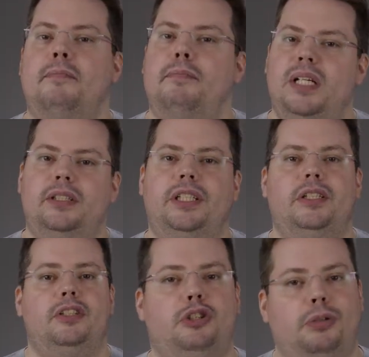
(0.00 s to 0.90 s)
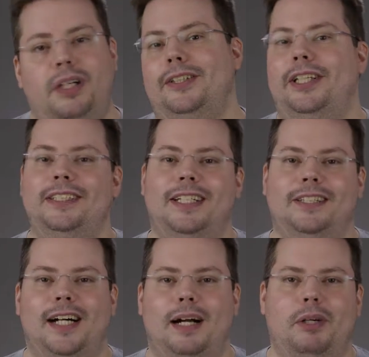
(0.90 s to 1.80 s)
million trillion
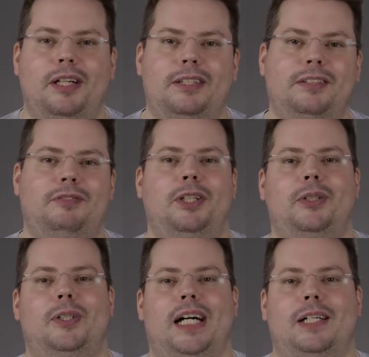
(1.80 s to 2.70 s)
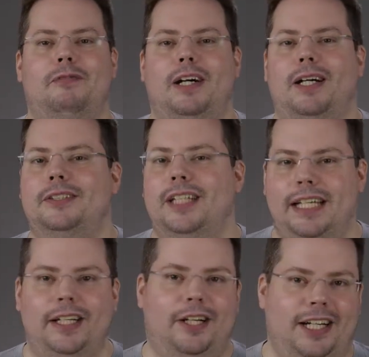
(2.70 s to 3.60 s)
kilometers, if you don't know how far a
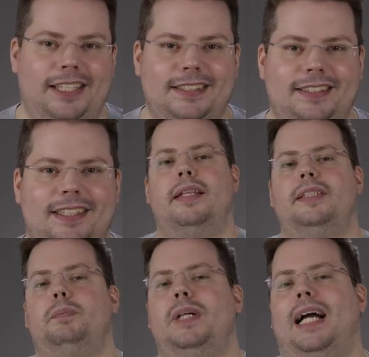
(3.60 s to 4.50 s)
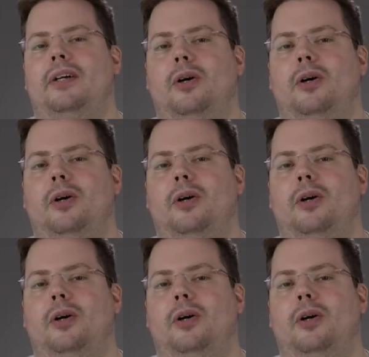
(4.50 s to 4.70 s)
light year is. This black